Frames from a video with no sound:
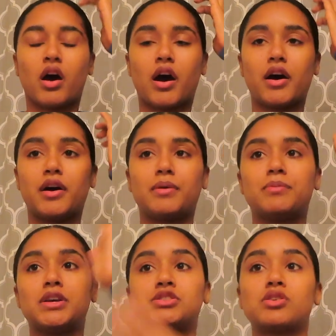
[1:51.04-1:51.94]

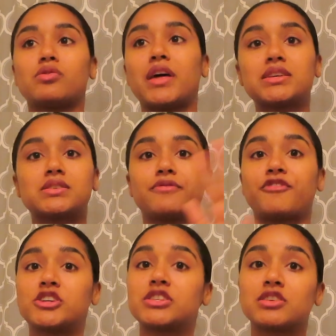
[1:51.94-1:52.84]
And so that's
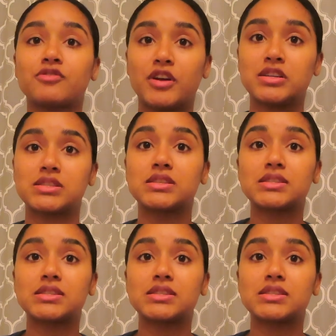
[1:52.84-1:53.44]
first things first.